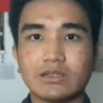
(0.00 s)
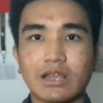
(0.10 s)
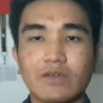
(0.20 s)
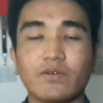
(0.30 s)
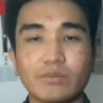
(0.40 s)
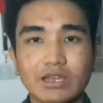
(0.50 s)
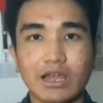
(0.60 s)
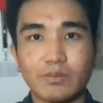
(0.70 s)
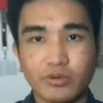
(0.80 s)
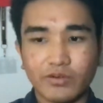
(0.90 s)
Like for me,
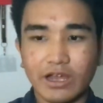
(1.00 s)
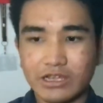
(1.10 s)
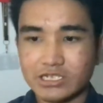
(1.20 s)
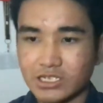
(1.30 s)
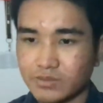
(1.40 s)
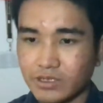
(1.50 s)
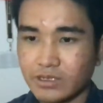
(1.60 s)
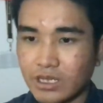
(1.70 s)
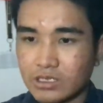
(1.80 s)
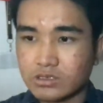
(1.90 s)
I prefer higher shutter speed
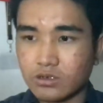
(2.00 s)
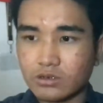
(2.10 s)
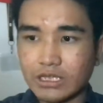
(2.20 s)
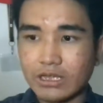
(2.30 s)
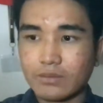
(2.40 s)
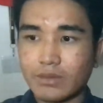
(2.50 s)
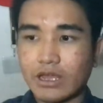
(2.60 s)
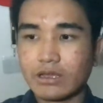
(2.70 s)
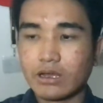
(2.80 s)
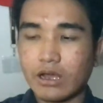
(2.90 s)
so that
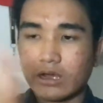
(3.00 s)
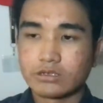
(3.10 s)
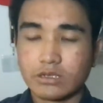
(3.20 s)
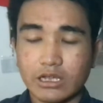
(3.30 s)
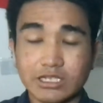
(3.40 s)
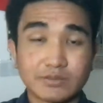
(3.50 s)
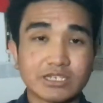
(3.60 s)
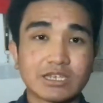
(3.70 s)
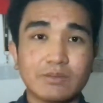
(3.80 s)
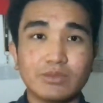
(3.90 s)
my
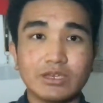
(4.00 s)
subjects can